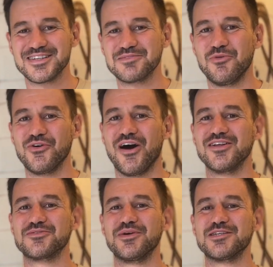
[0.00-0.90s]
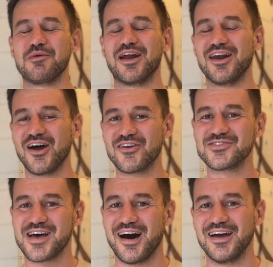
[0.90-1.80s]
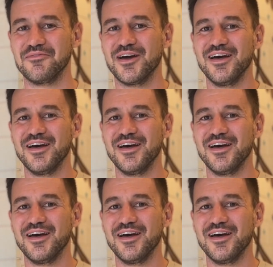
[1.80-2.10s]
Small Gods. We spend a lot of time